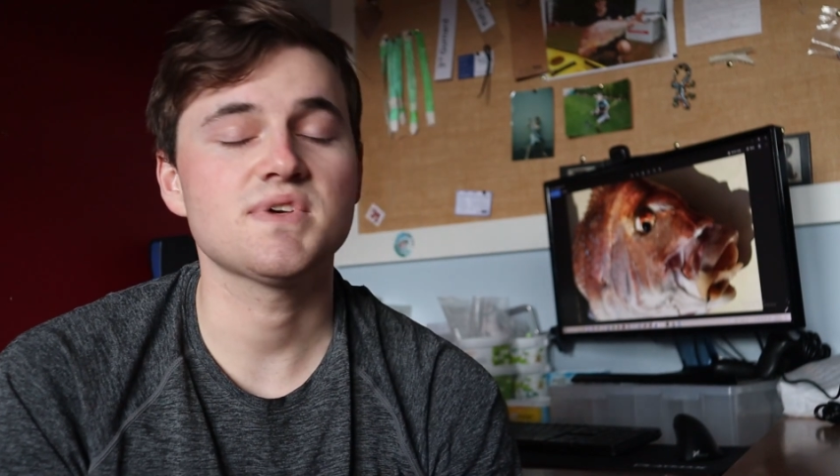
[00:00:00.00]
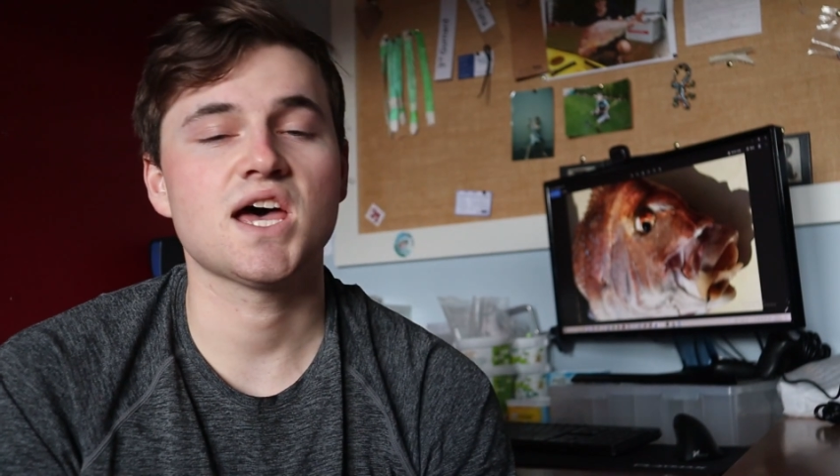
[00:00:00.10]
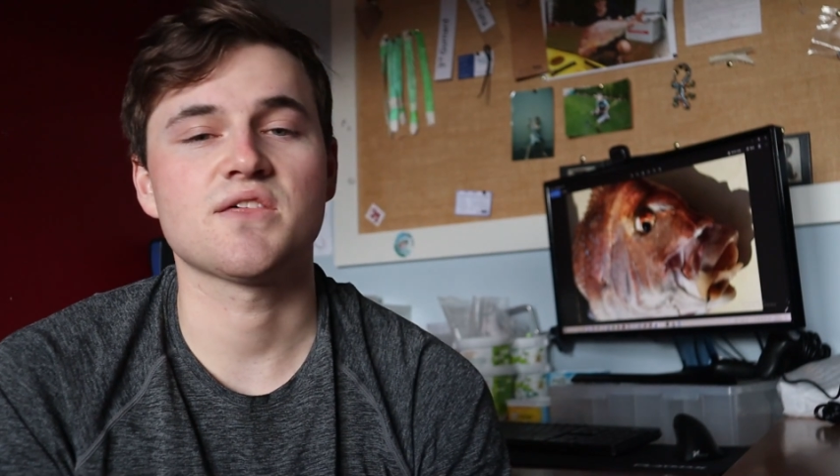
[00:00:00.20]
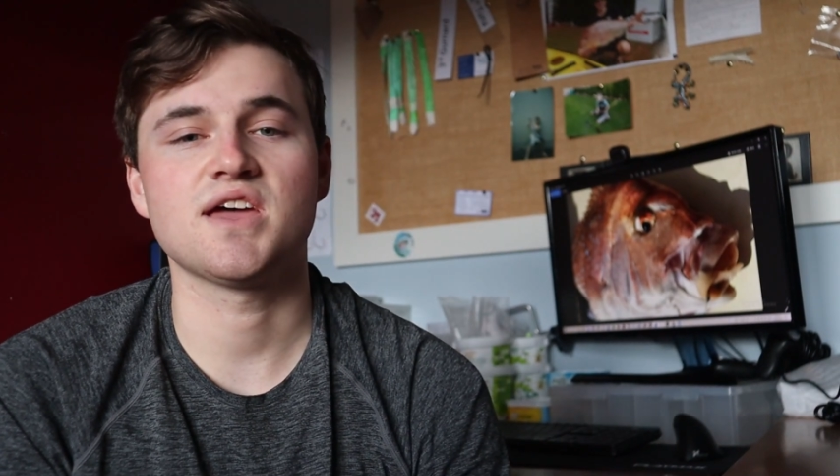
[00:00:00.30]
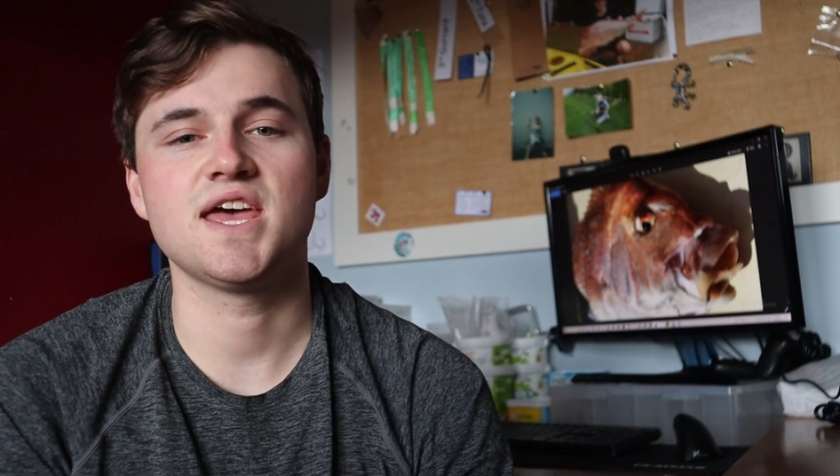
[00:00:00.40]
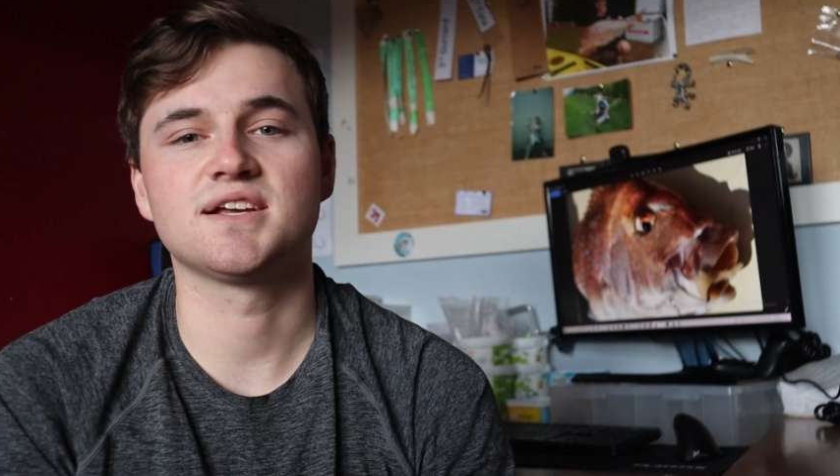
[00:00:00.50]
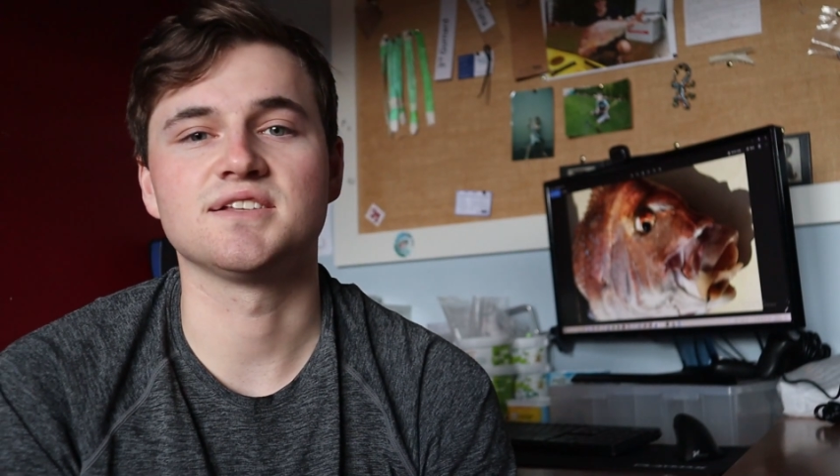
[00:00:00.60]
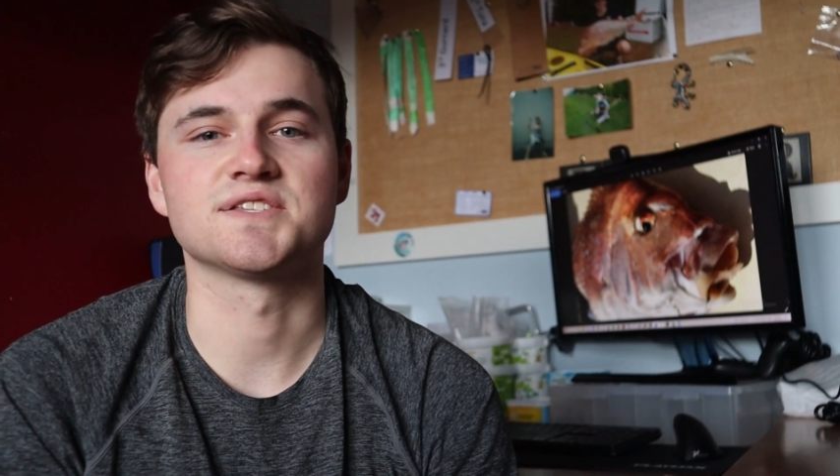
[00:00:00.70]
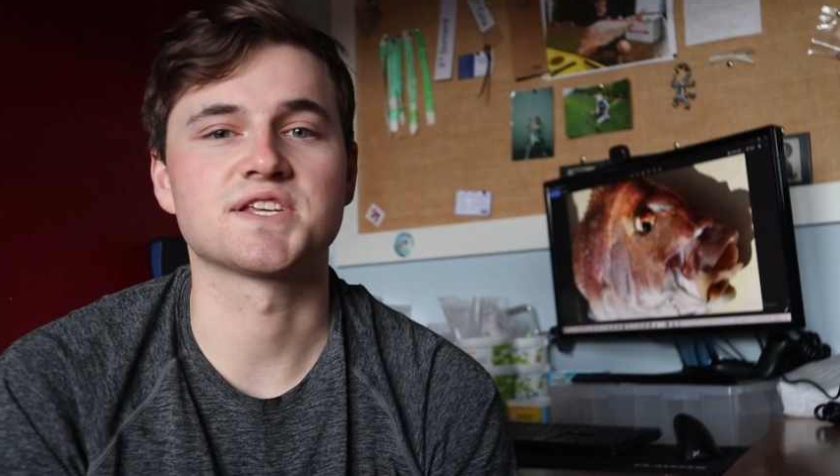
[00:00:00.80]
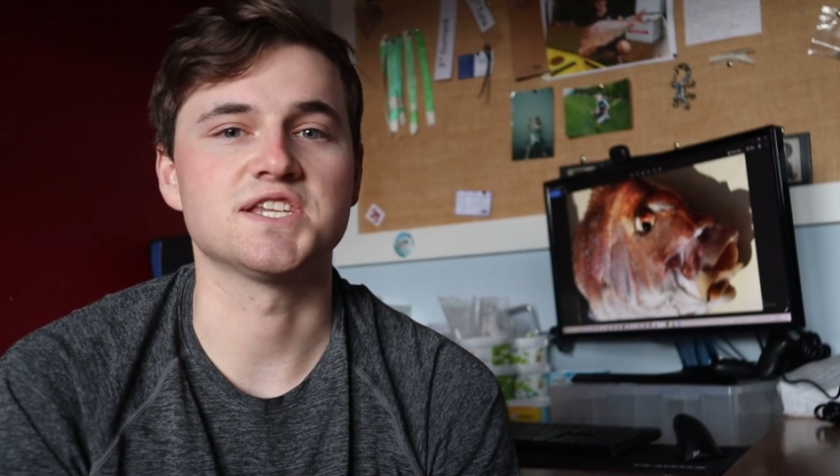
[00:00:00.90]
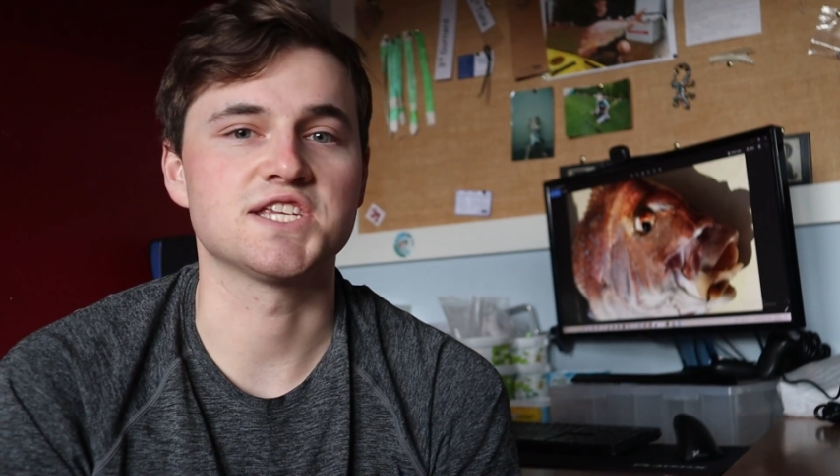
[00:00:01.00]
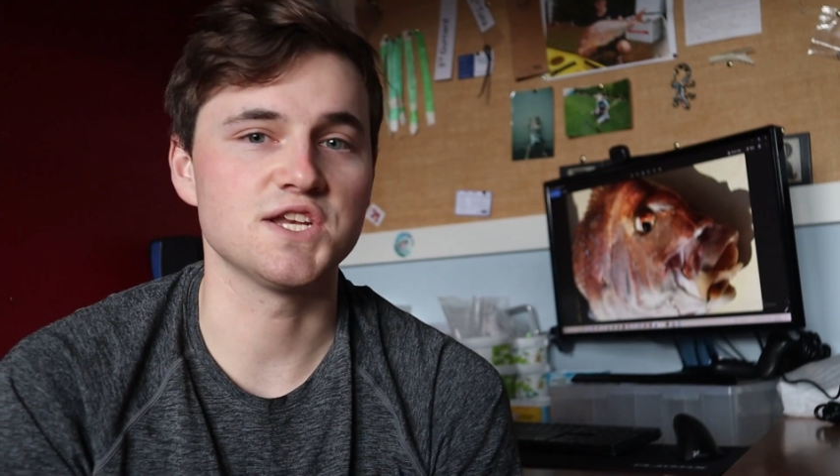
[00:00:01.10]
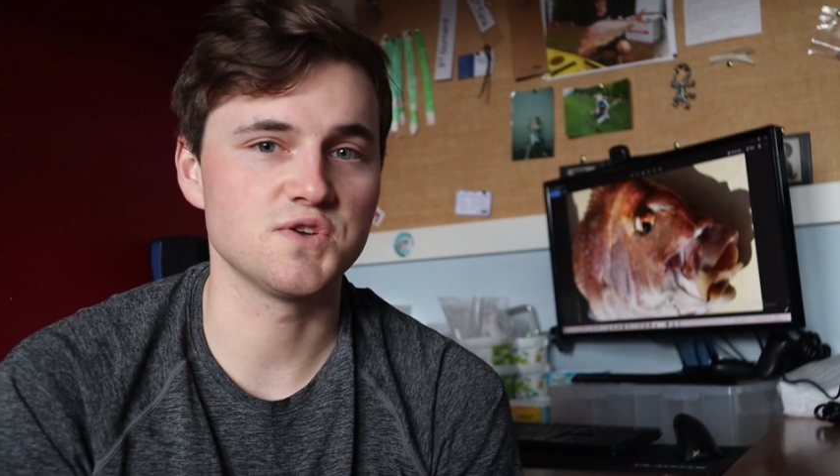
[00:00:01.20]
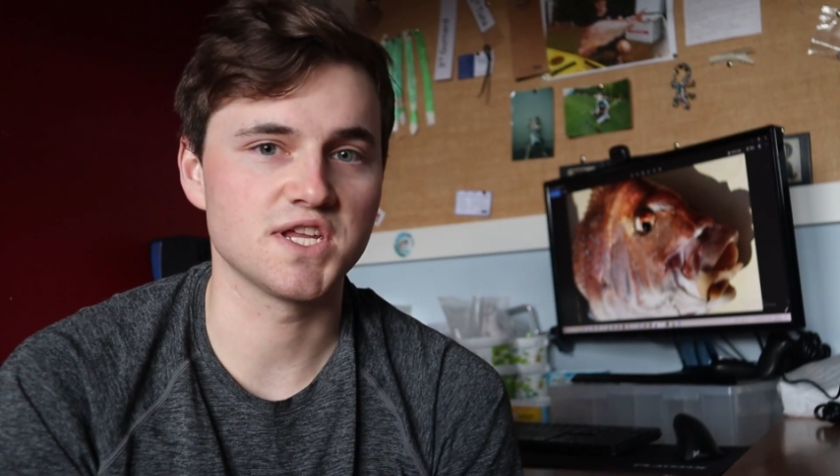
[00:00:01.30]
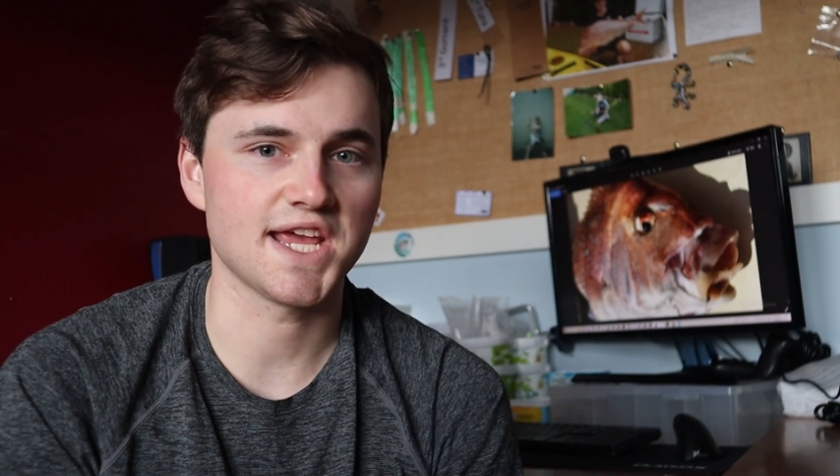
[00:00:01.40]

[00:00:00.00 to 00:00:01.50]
other anglers continued to